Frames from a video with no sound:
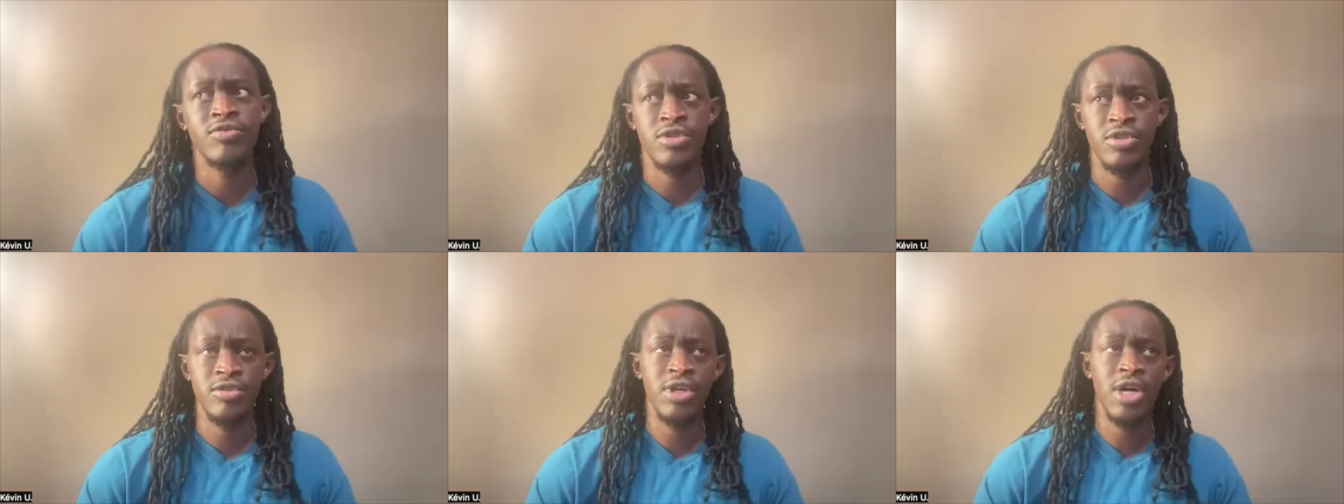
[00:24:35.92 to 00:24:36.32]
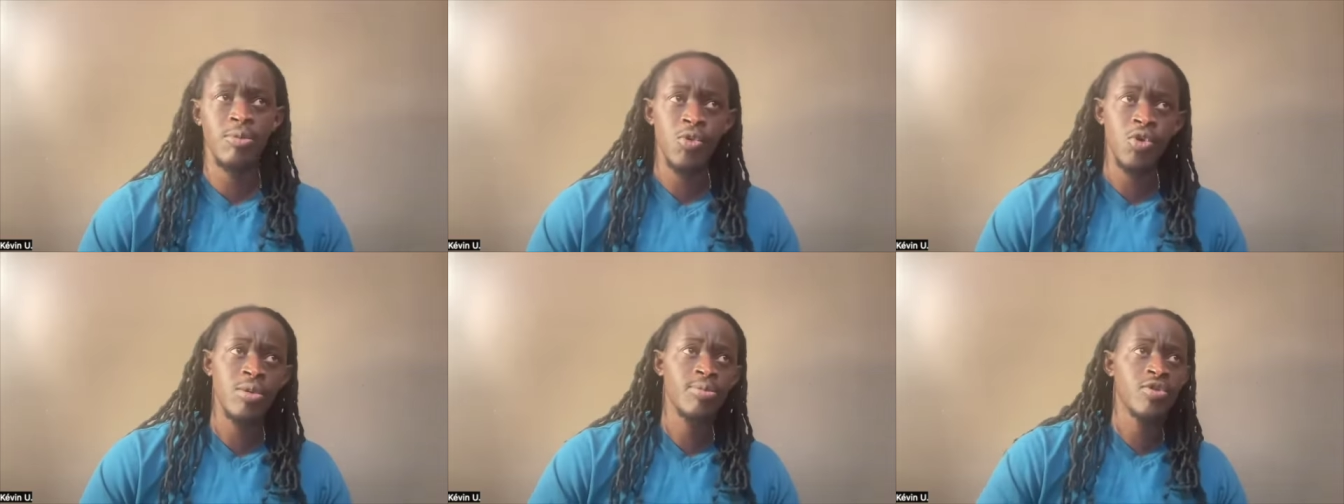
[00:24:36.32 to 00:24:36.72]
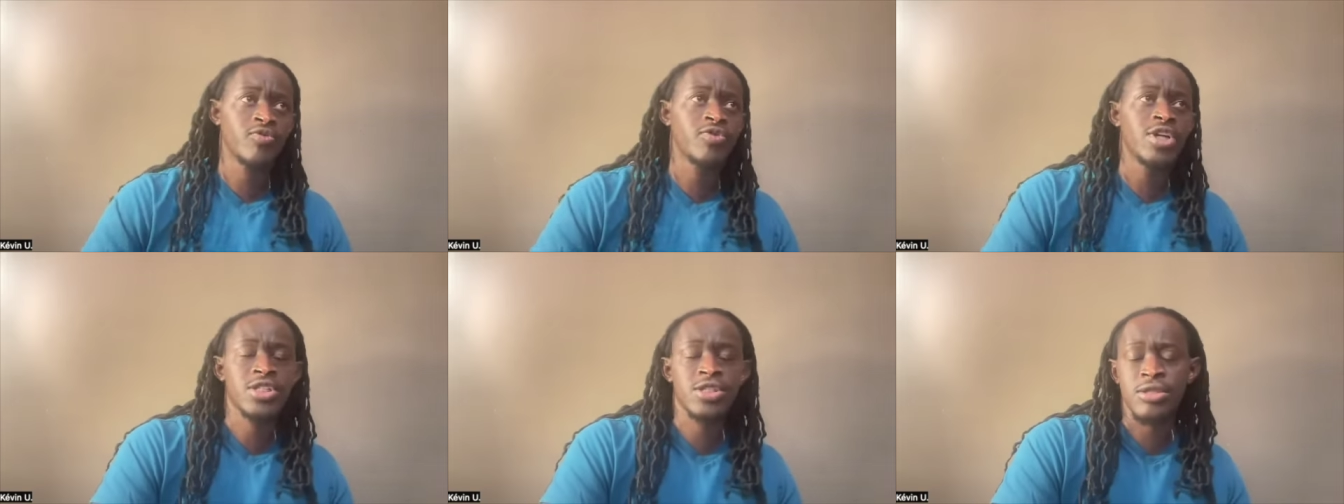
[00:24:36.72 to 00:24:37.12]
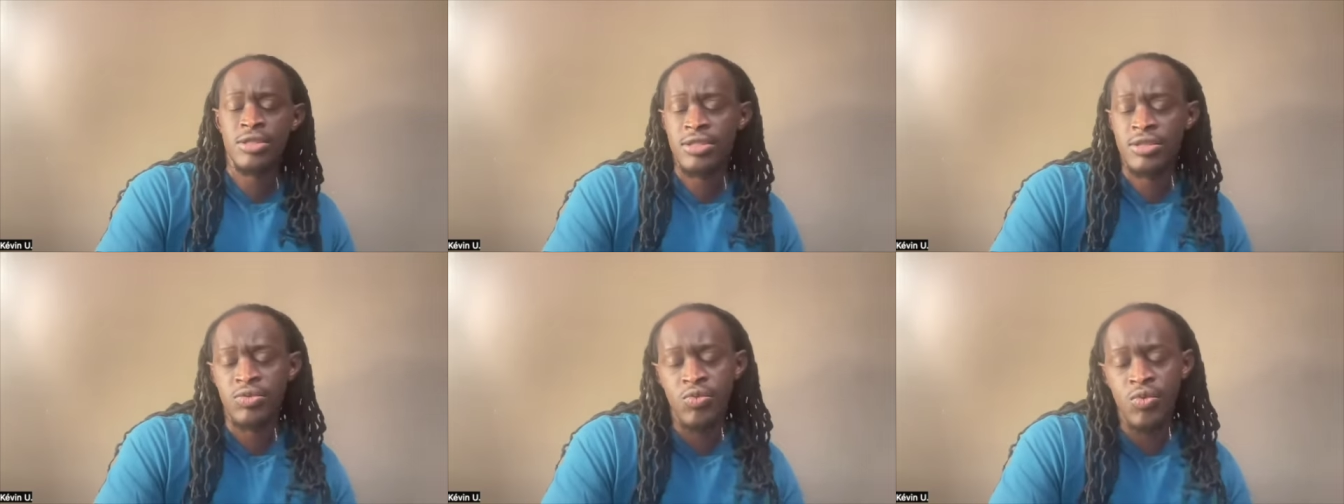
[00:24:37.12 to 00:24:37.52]
and do that more professionally
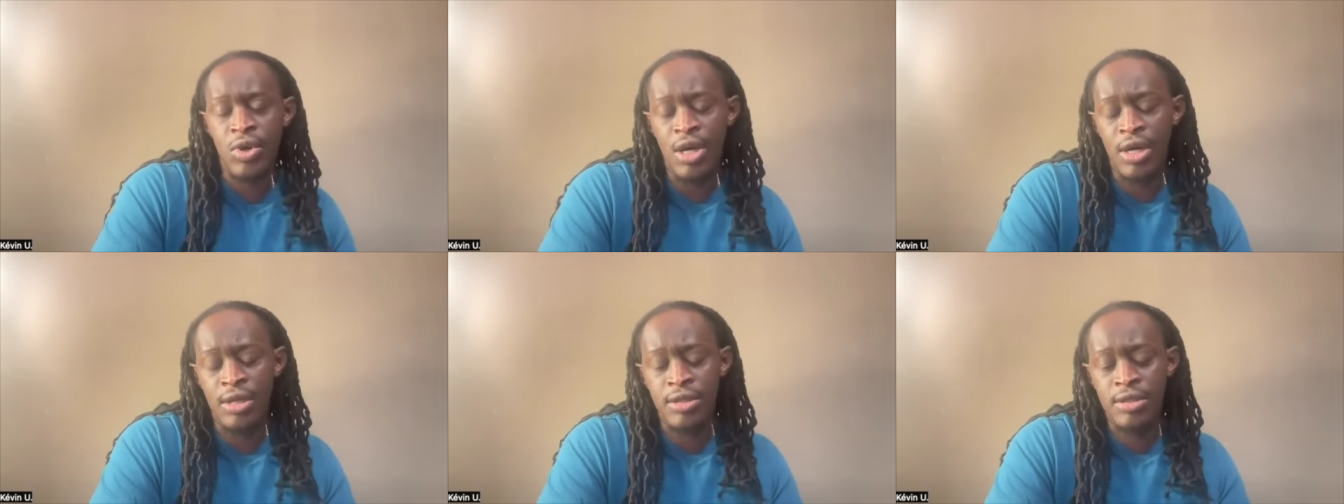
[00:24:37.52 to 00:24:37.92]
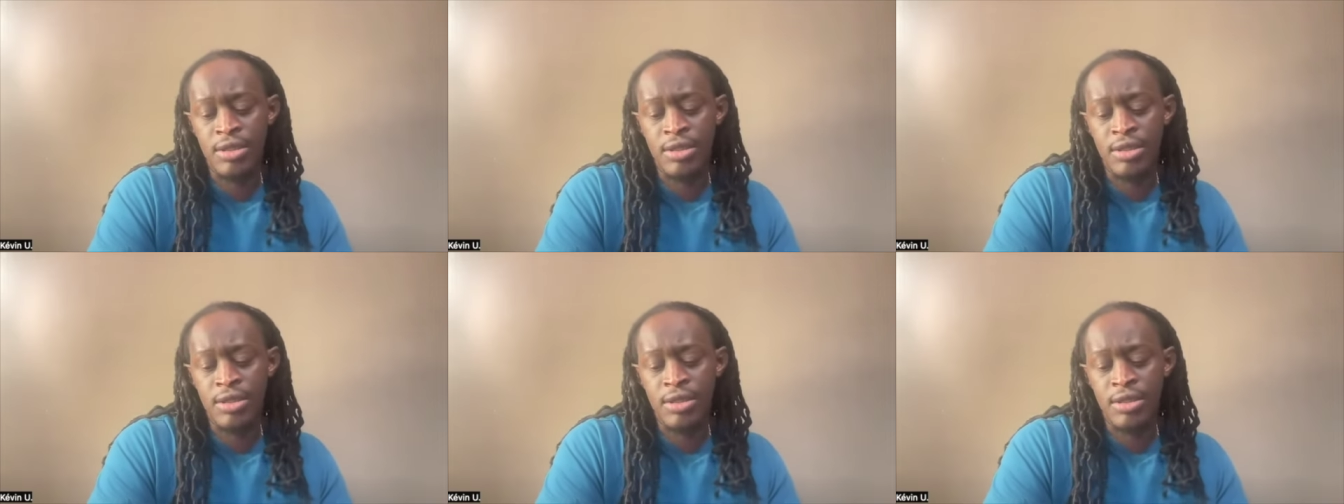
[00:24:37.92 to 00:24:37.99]
as well.